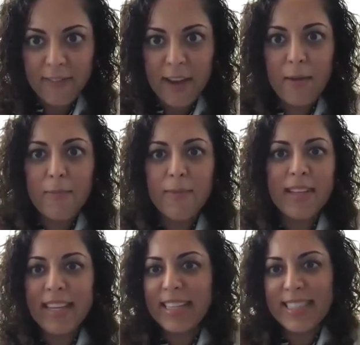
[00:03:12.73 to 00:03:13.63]
Now, I'm
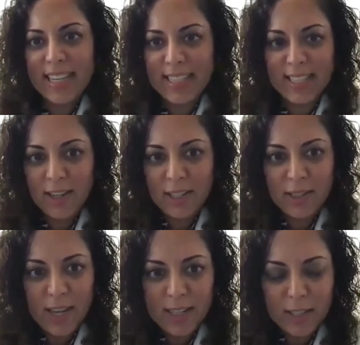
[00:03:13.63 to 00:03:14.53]
really excited to talk
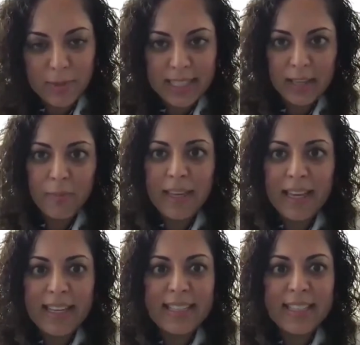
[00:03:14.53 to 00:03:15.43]
to you, Dr. Patel,
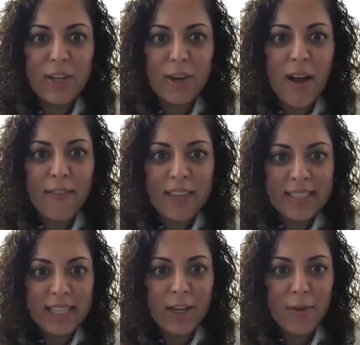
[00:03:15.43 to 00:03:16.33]
because,
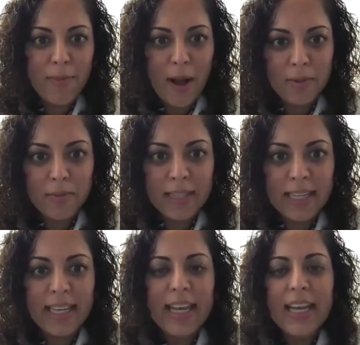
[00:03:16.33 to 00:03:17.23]
obviously you're
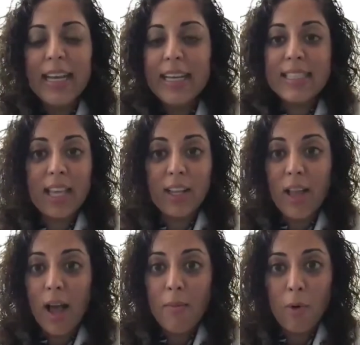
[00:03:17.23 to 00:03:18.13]
probably seeing a
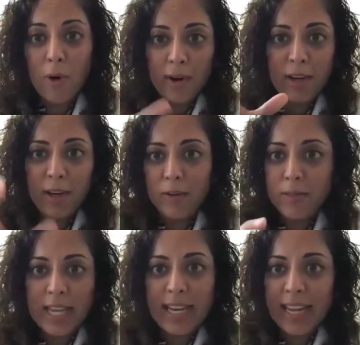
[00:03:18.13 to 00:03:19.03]
lot more,
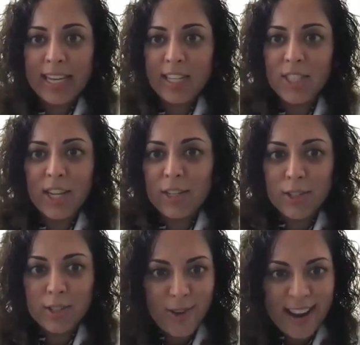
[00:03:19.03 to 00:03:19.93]
dedicated
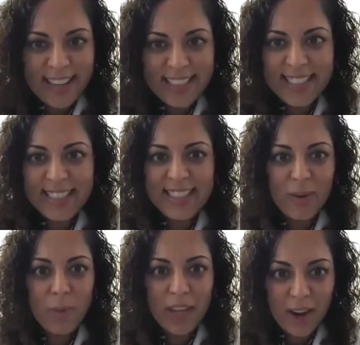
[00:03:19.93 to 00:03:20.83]
genital psoriasis
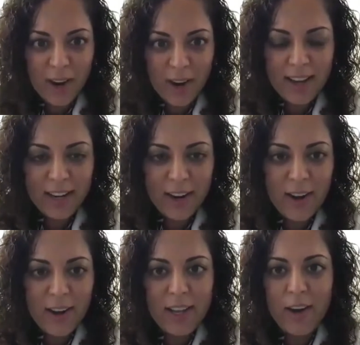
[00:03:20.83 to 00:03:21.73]
than we are in
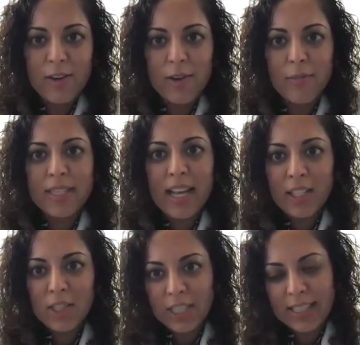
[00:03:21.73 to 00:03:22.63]
our
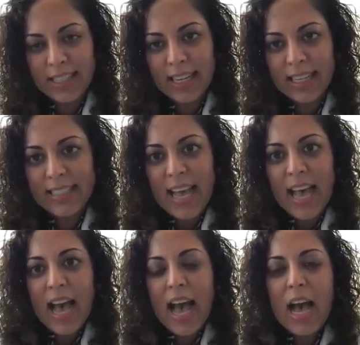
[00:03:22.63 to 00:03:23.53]
dermatology clinics.
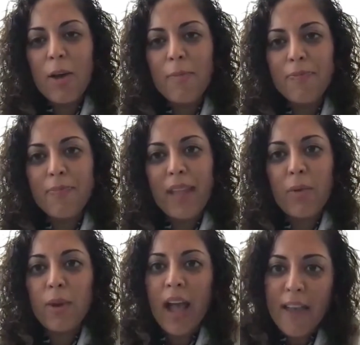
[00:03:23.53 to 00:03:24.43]
And
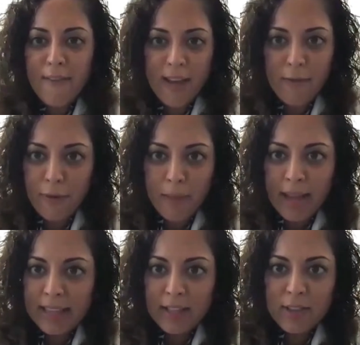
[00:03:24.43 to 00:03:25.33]
what I found from
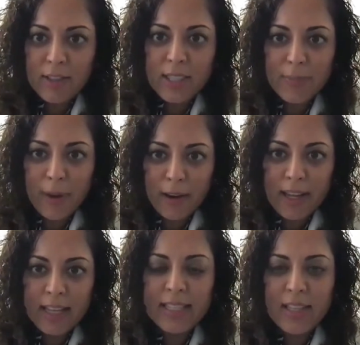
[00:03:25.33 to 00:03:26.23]
my clinical
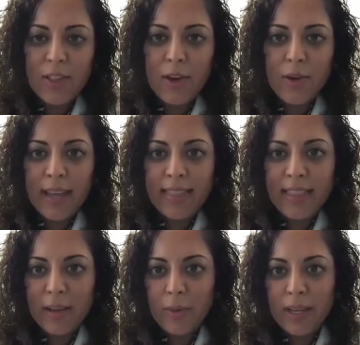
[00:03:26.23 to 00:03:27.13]
experience, although I
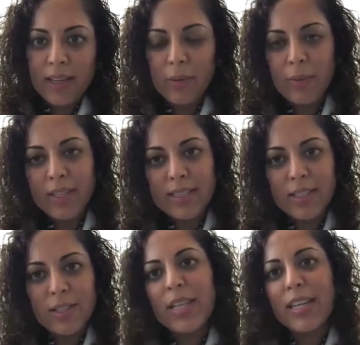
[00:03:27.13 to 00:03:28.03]
think we
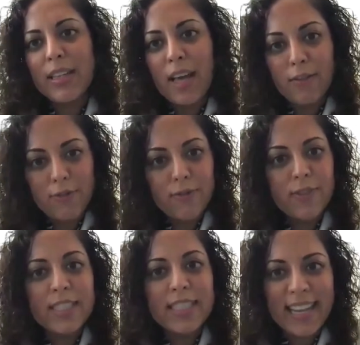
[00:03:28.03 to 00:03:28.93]
still need a lot of
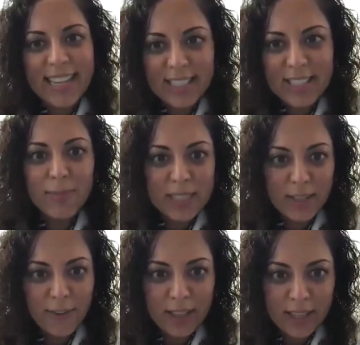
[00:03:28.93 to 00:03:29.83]
studies
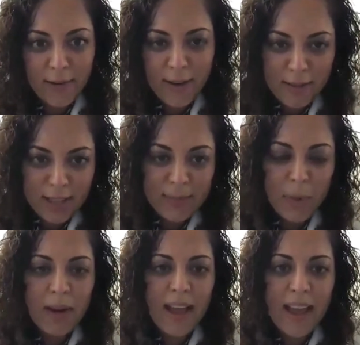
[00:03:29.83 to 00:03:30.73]
specifically around this,
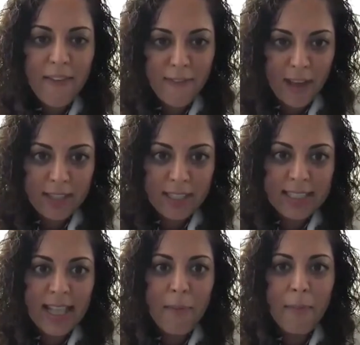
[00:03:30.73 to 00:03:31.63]
but what I found
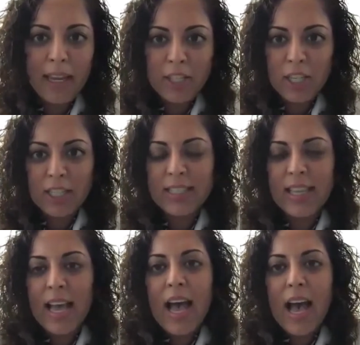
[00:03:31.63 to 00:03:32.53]
is that patients
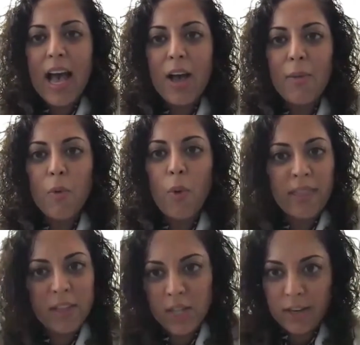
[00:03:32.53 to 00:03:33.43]

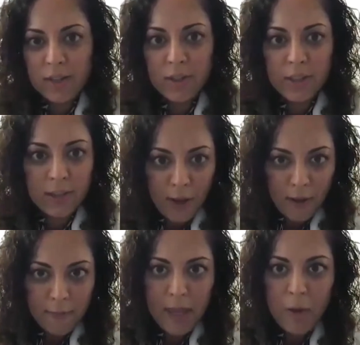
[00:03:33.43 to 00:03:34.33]
with genital
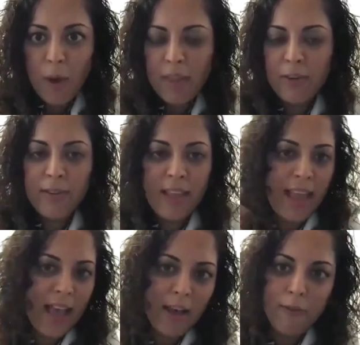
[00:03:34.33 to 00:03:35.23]
involvement, whether
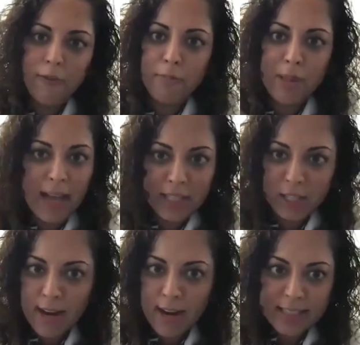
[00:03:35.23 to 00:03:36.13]
they have plaque
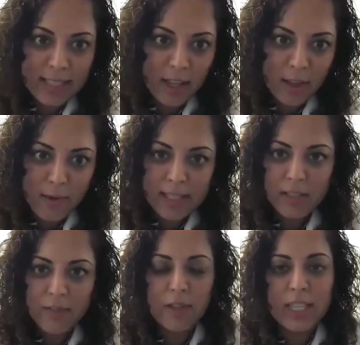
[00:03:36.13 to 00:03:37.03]
psoriasis on the
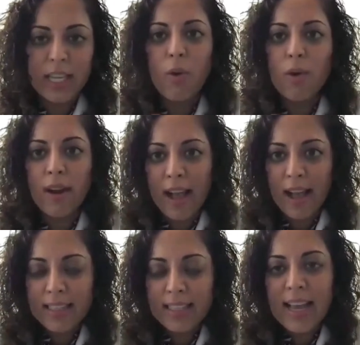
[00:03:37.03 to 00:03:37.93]
rest of their skin or
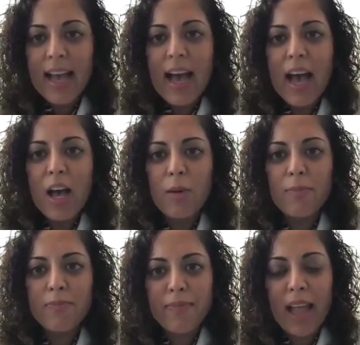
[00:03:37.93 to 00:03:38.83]
not, do